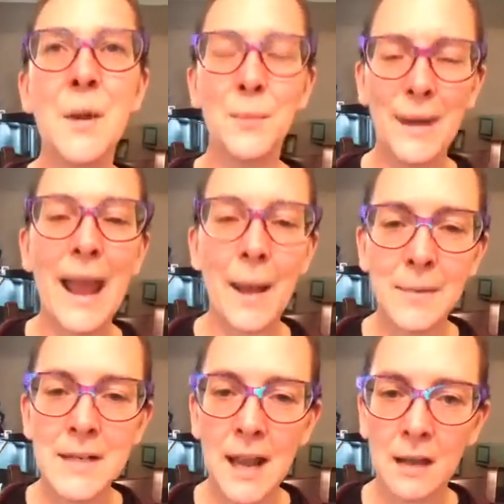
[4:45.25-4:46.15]
We
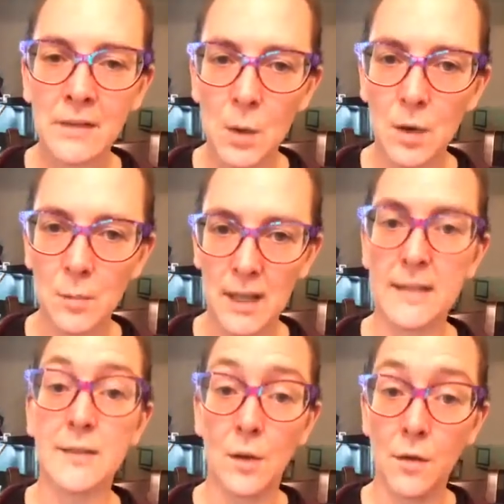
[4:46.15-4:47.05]
happen to have yoga
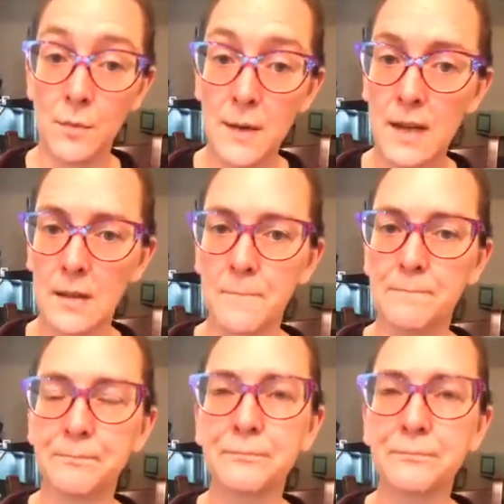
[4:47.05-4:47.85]
blends. There are 3 of them.